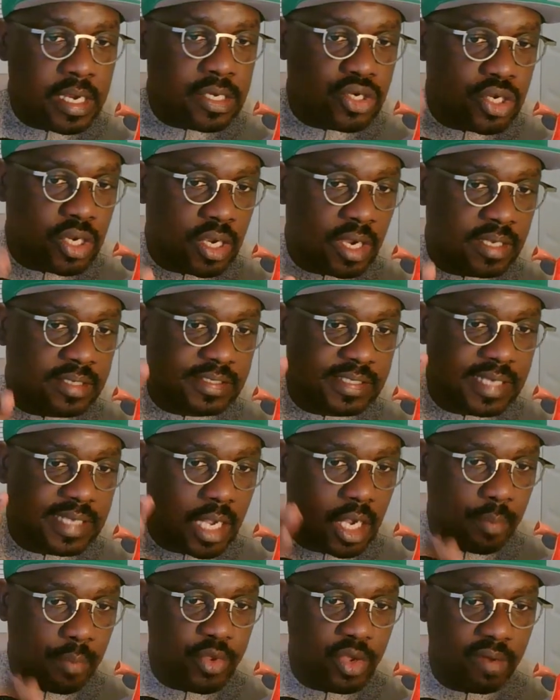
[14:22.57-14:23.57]
Don't
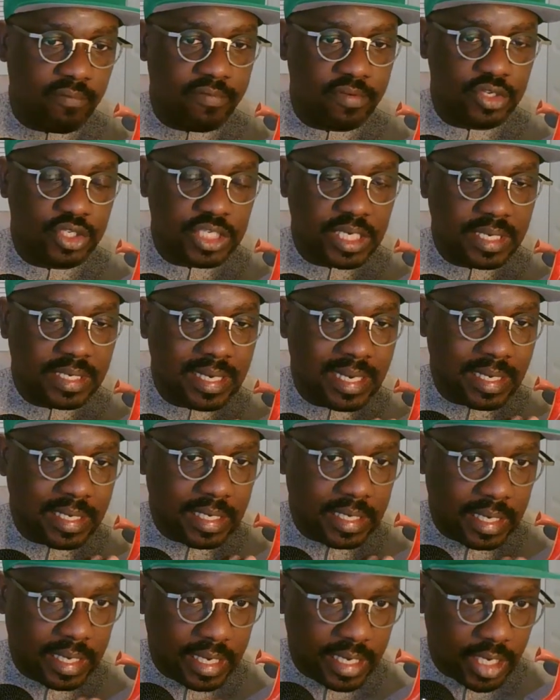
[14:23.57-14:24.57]
help your vagina
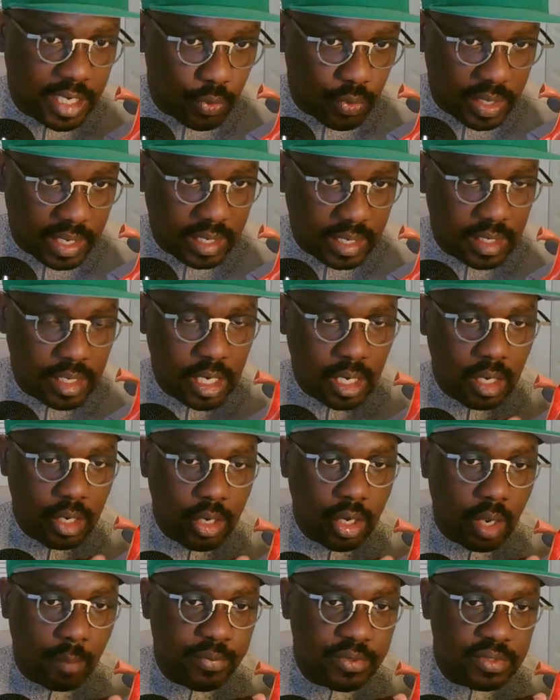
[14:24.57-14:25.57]
in any way.
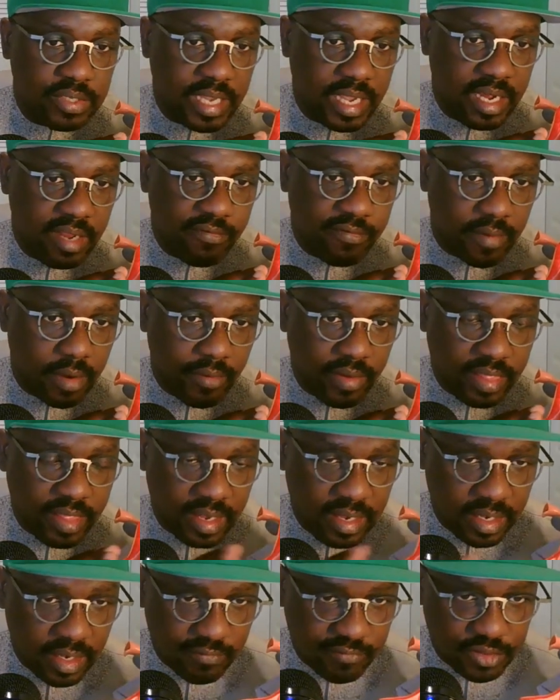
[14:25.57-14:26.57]
Don't put any foreign
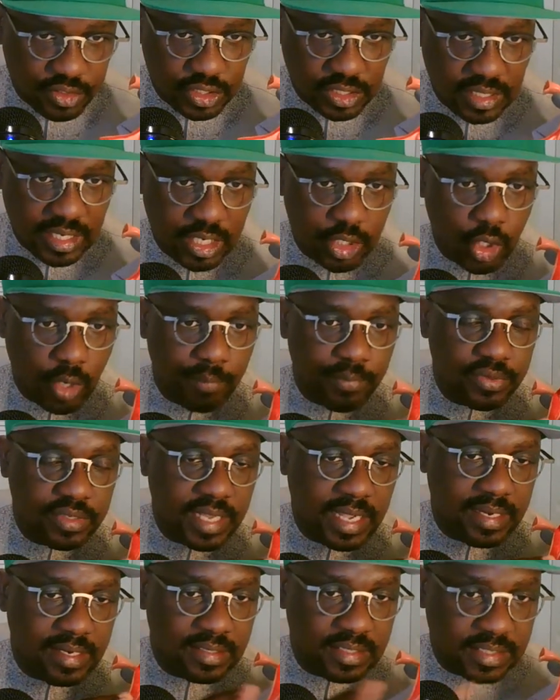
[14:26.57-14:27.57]
thing in the vagina. Don't put
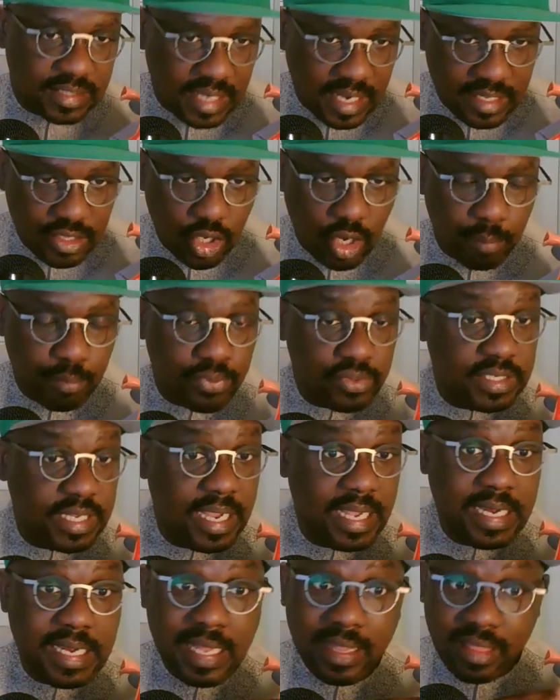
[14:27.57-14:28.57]
any sand. Don't put
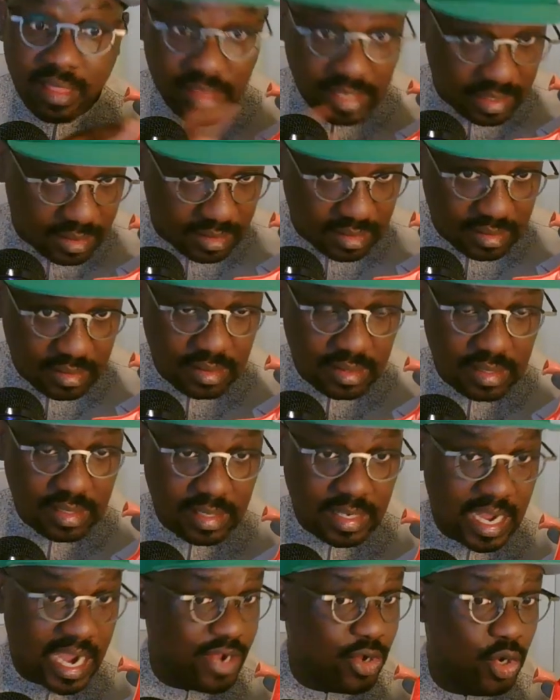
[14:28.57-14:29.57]
anything.
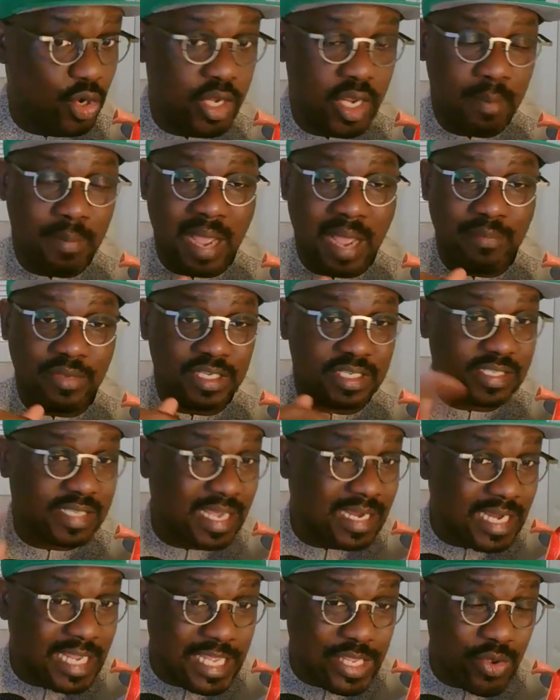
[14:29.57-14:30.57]
I know they might be
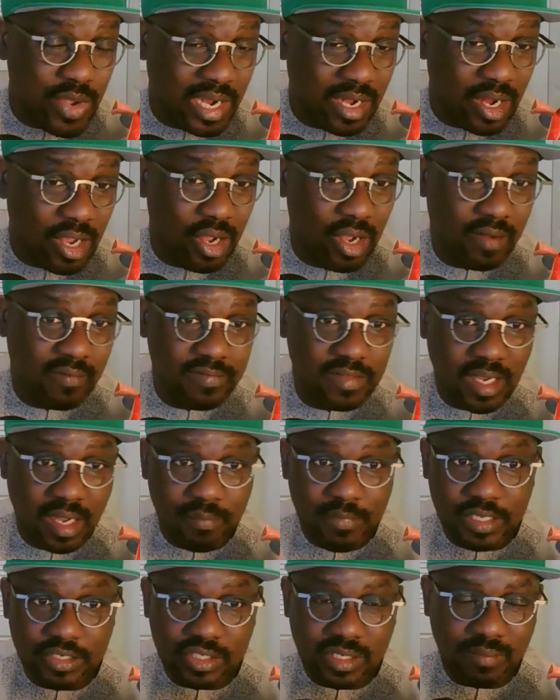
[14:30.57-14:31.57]
selling you a lot of
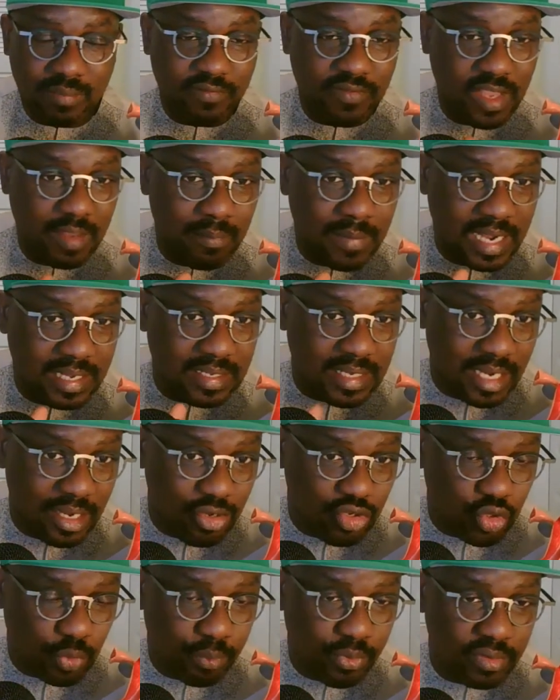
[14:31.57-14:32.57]
dummies. Some of them might tell
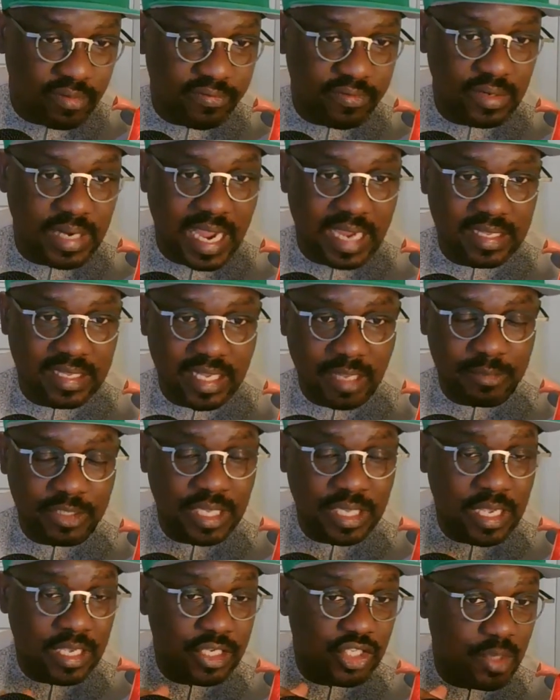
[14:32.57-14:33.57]
you to put food items.
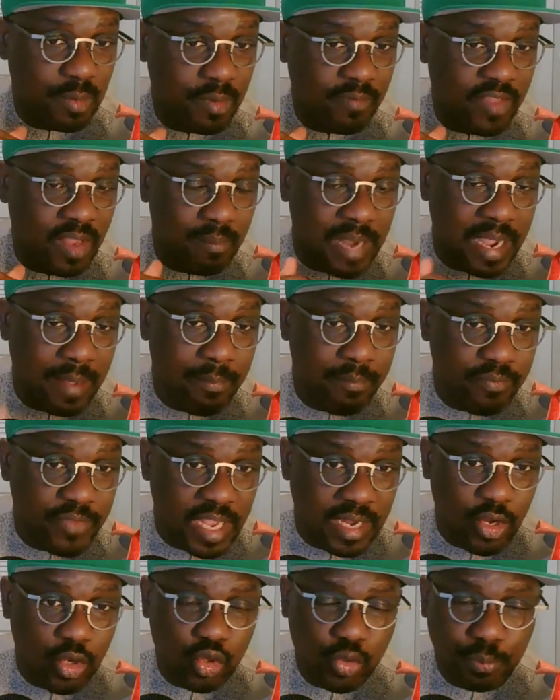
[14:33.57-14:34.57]
Some of them might
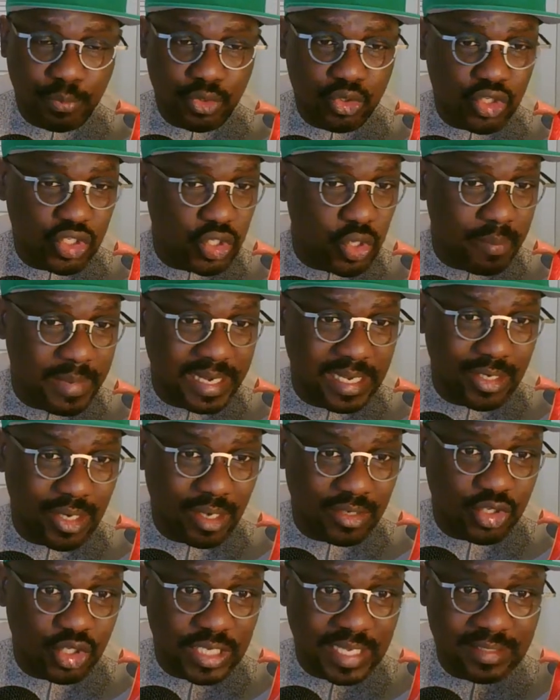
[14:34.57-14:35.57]
tell you to put so many
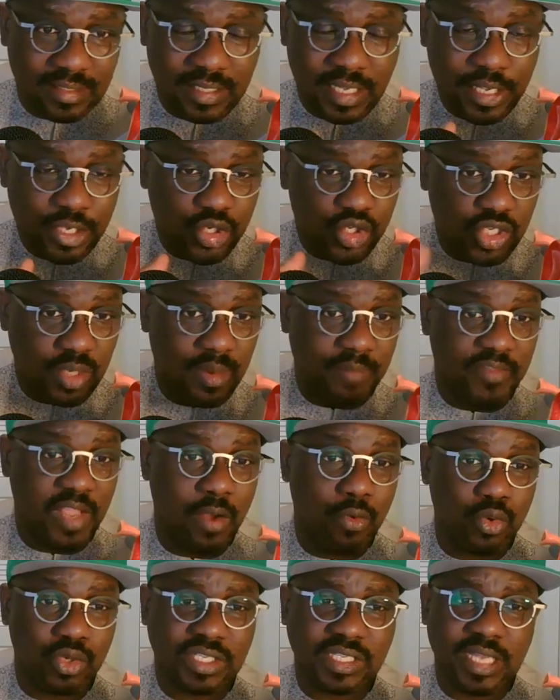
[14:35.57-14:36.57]
nonsense. Some of
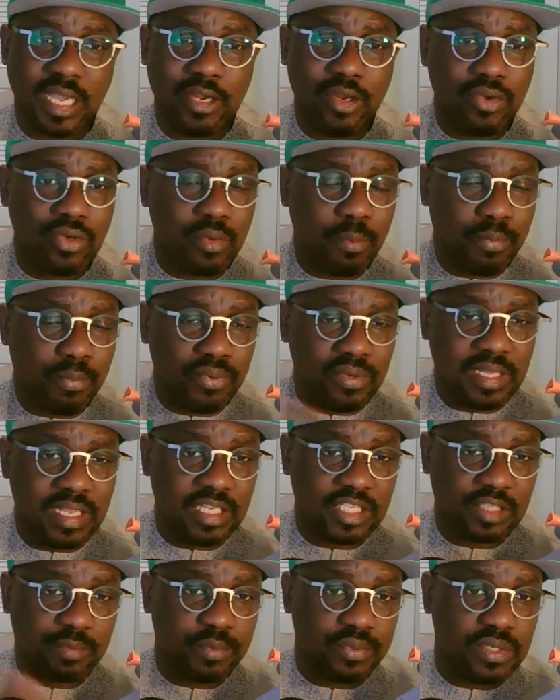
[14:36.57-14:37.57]
them will sell you, put
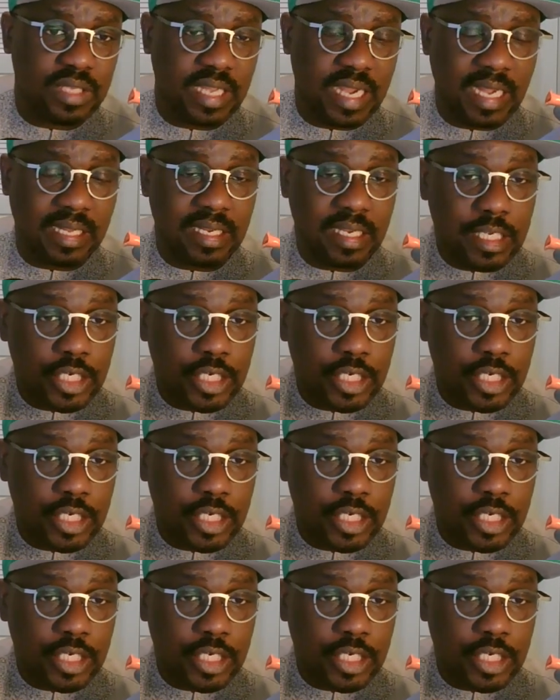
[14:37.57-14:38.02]
this, put that.